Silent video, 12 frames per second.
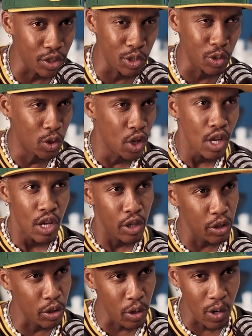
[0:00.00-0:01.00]
You,
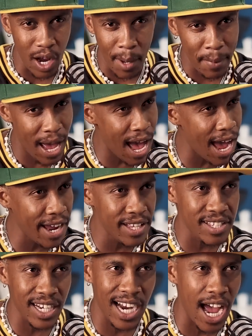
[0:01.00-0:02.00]
you know, I'm high
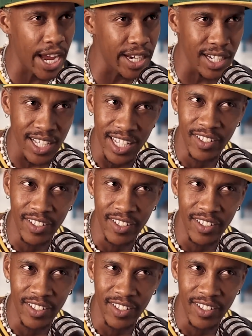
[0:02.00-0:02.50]
as a kite.